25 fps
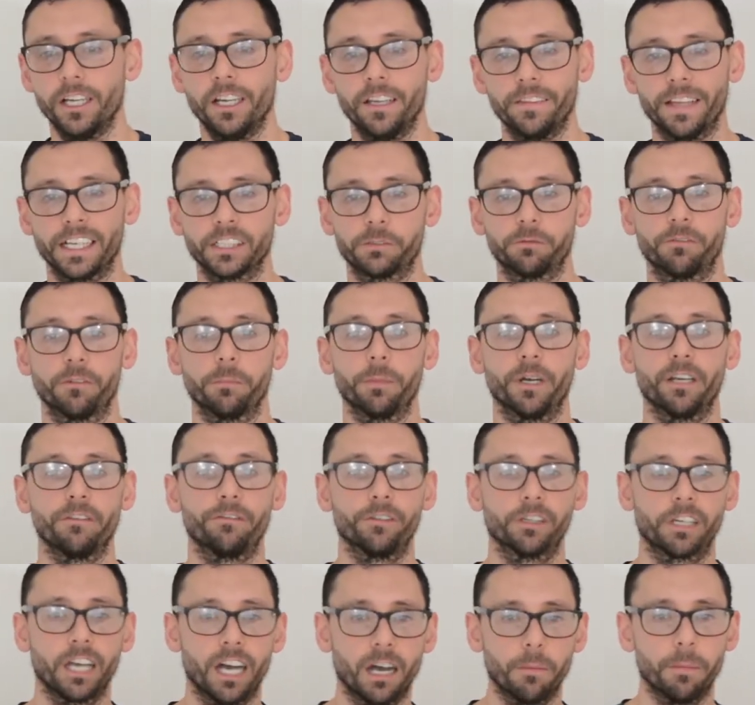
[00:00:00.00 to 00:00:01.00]
That's for both
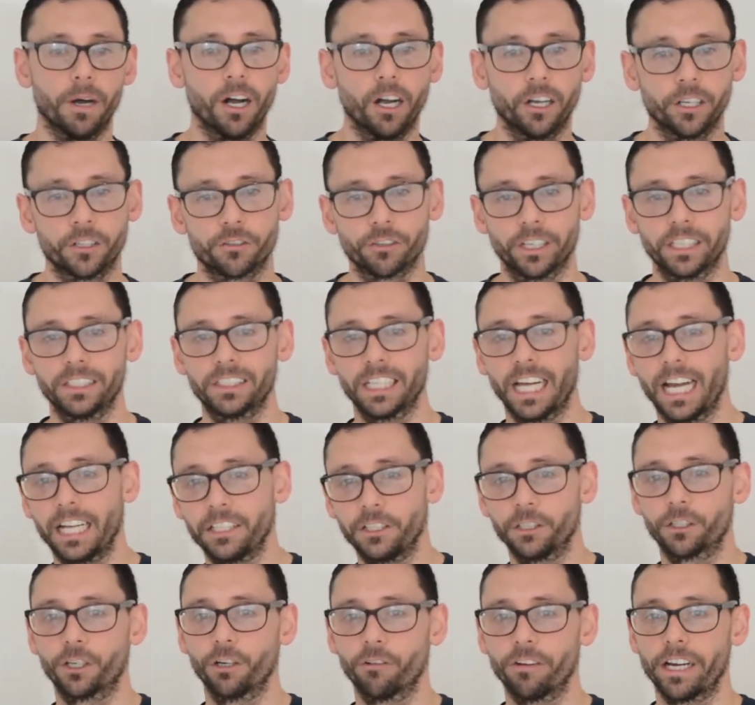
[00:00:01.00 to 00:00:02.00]
your carbohydrates and
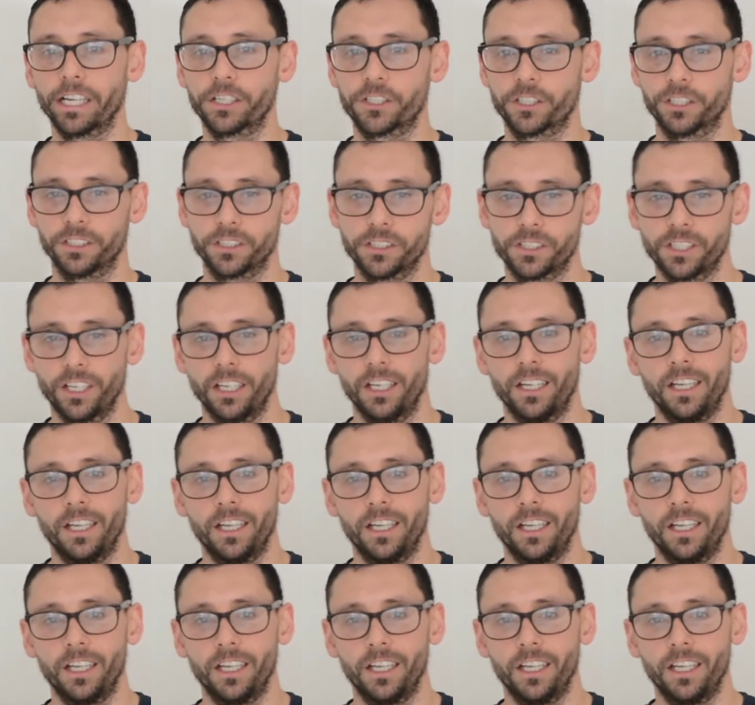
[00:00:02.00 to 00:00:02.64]
your corrections.